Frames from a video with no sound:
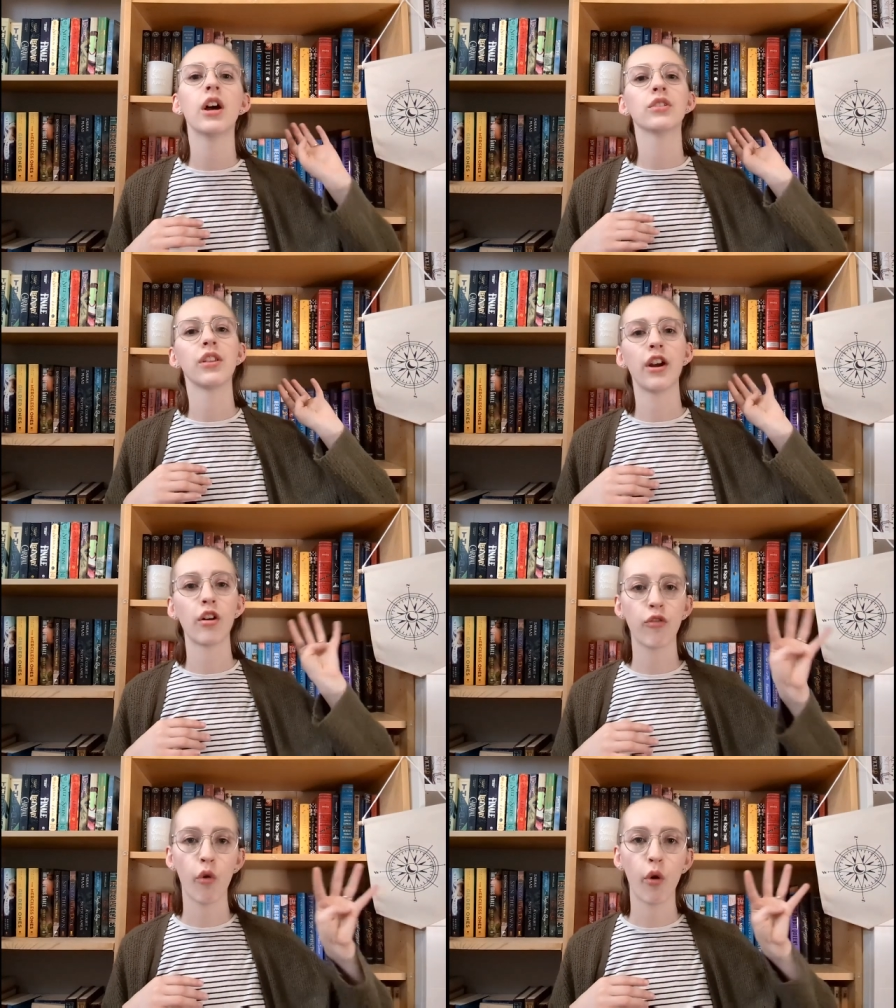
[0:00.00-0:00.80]
so there
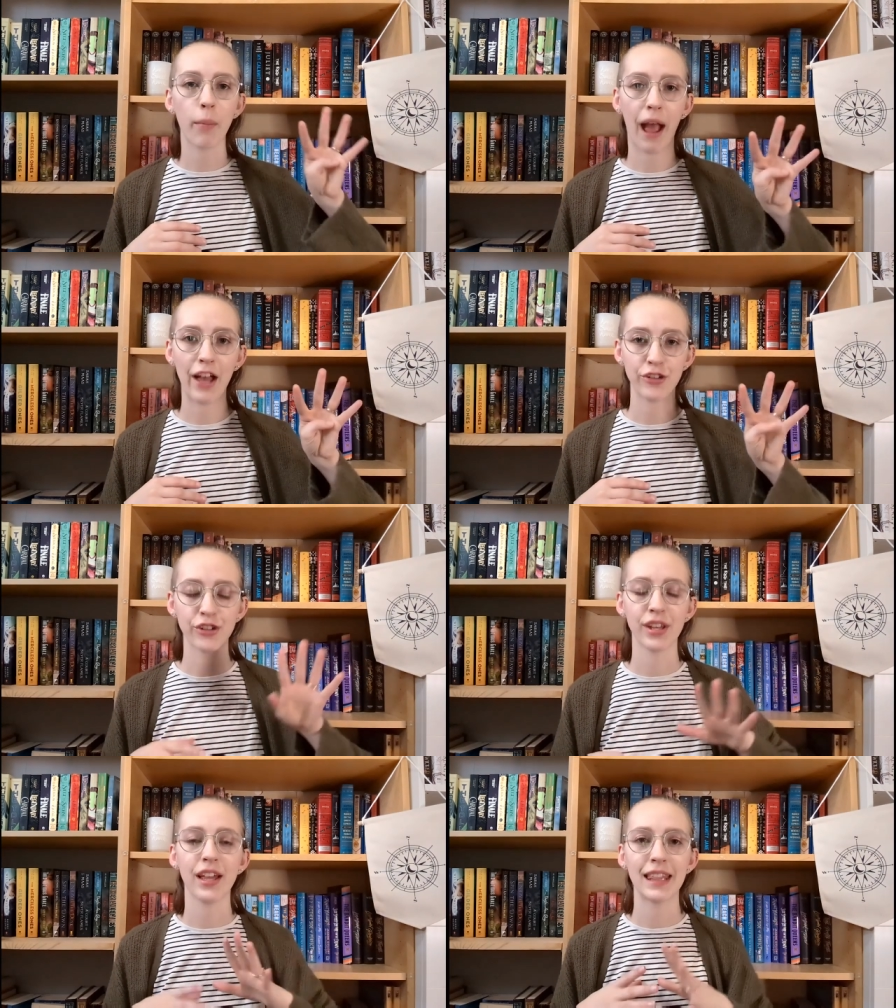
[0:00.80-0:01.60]
are four
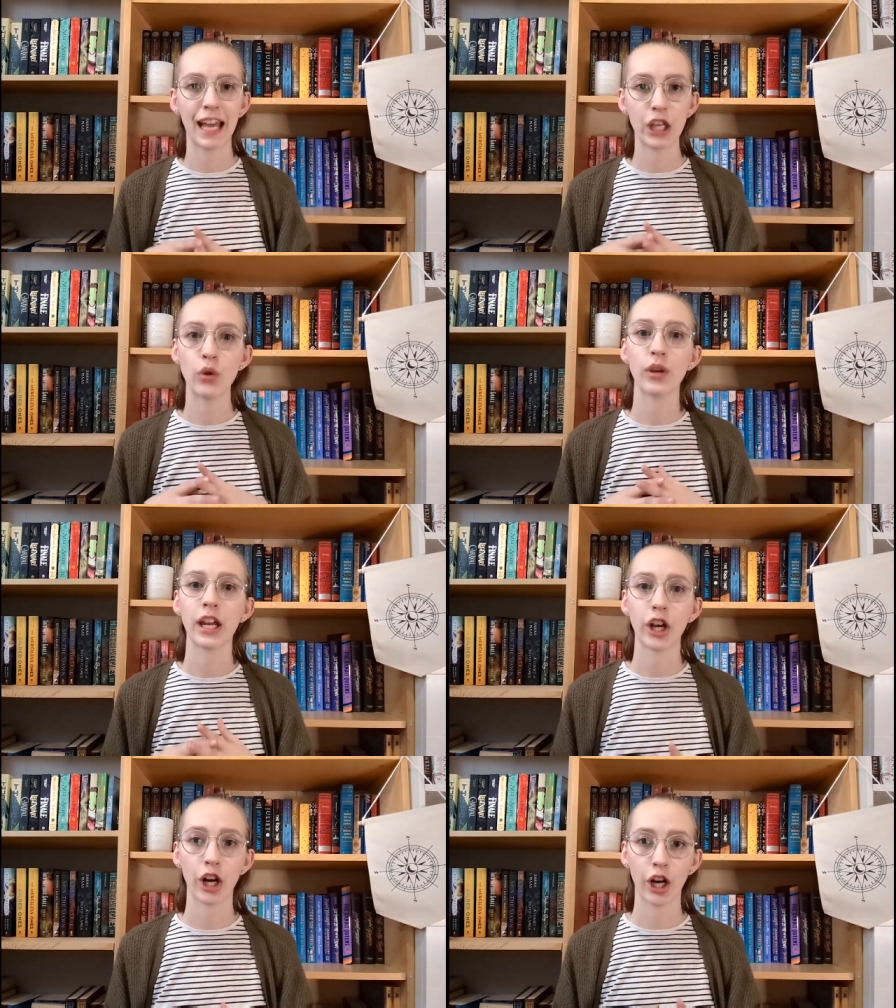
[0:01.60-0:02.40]
badges that you
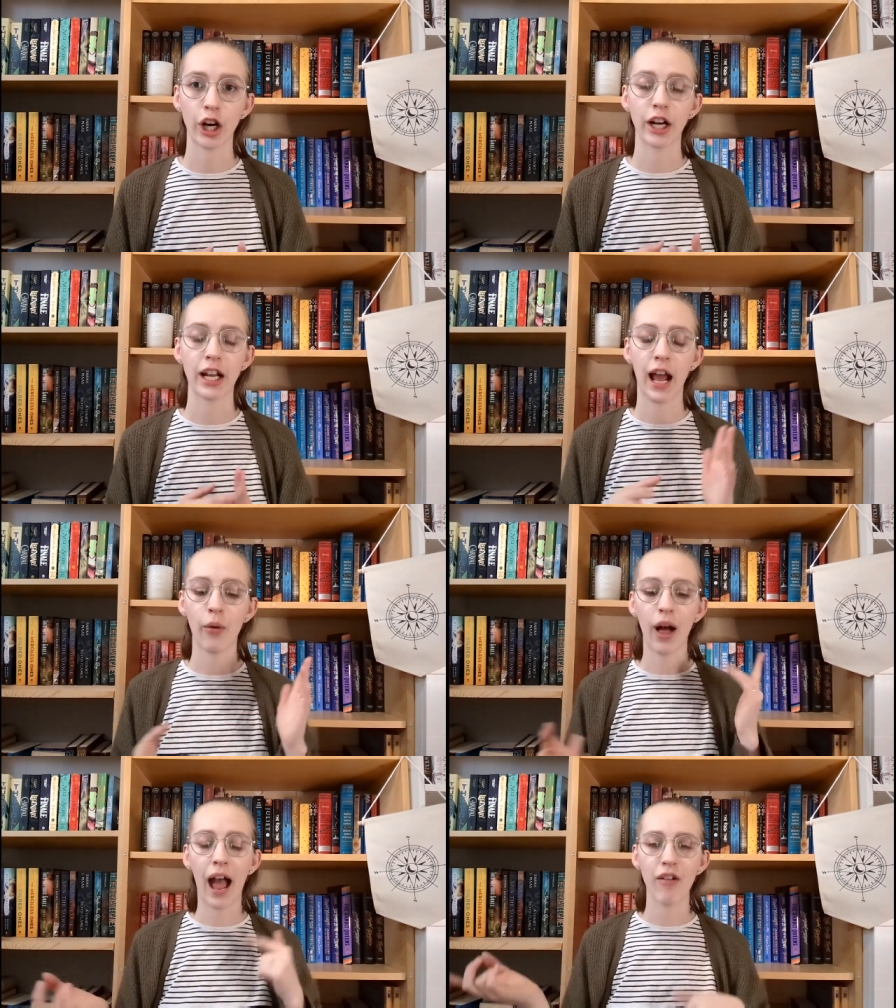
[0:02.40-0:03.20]
can earn and I
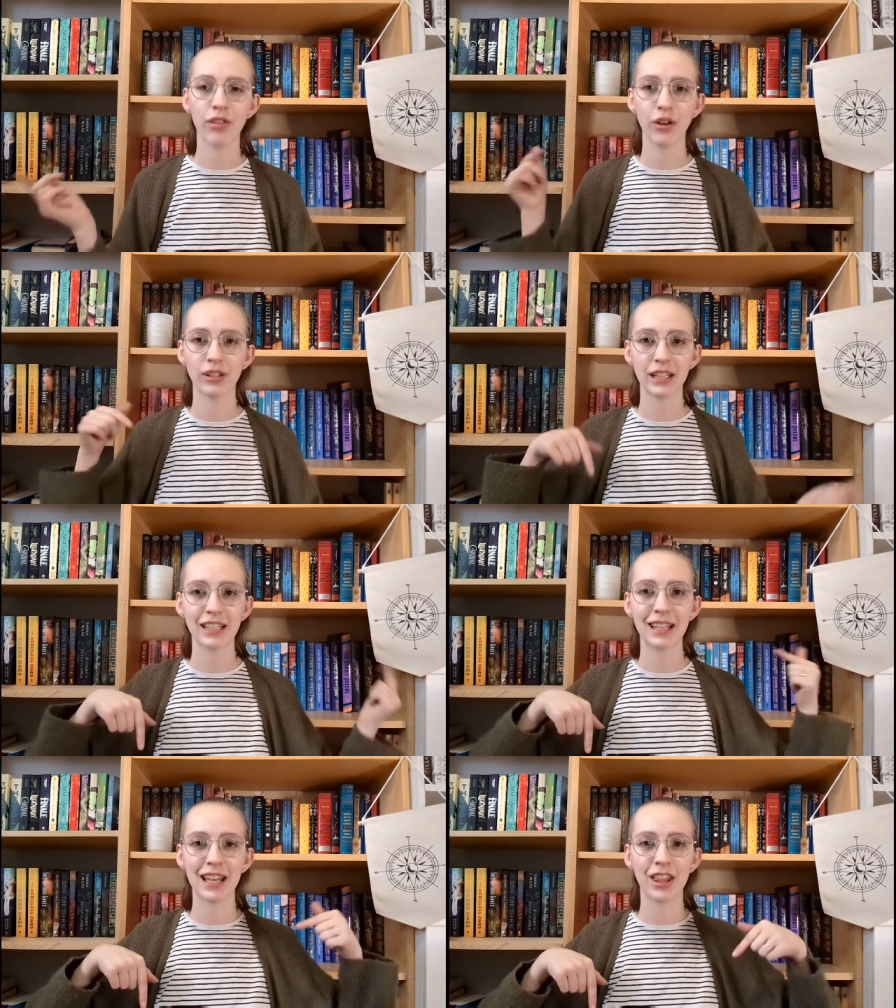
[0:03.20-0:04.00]
will have those
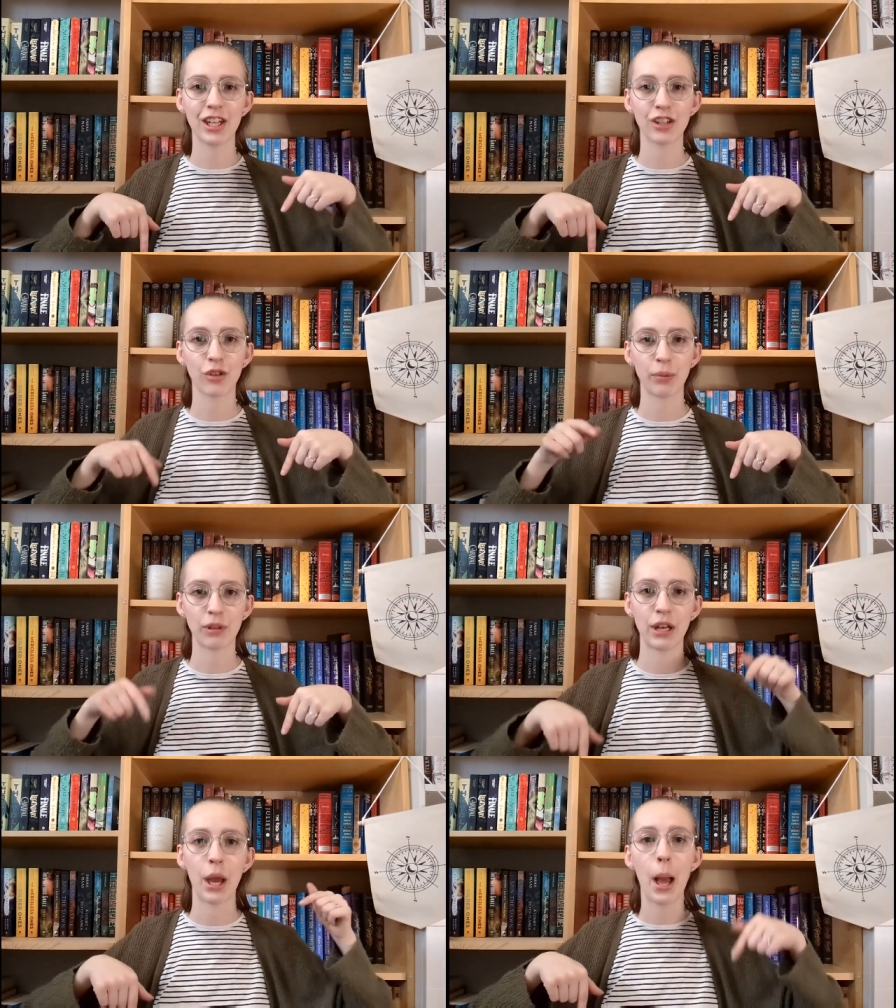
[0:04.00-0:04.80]
linked in the
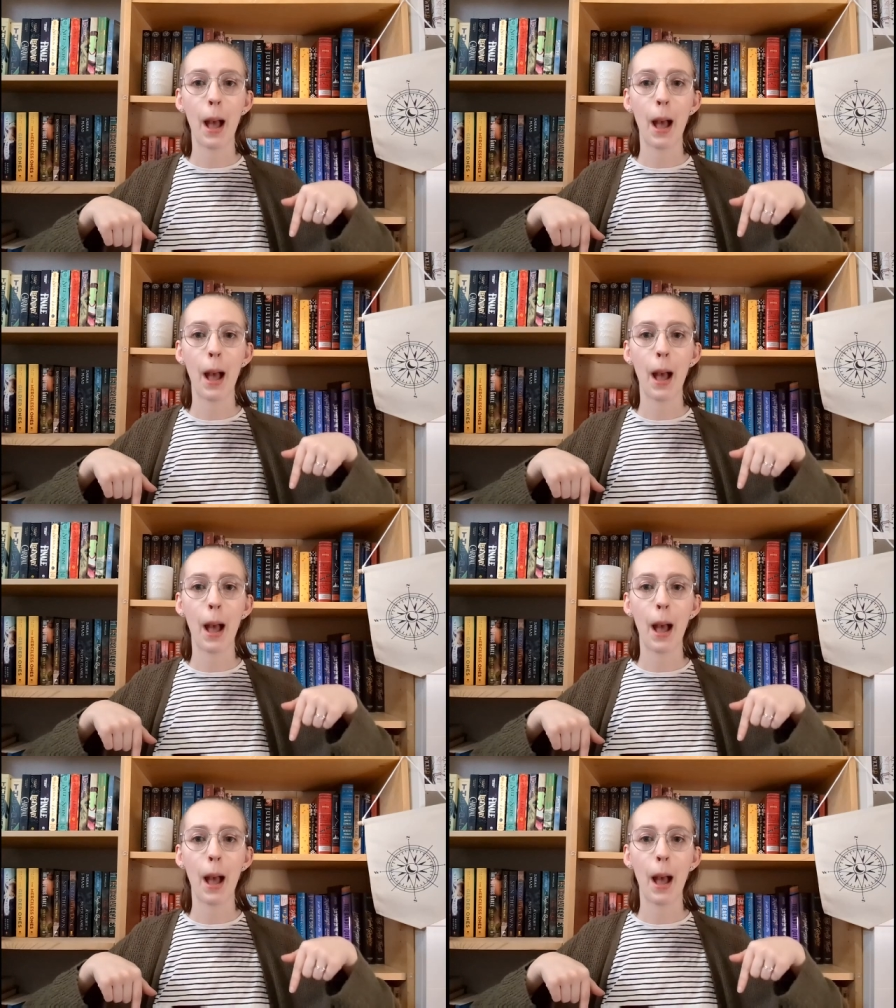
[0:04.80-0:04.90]
description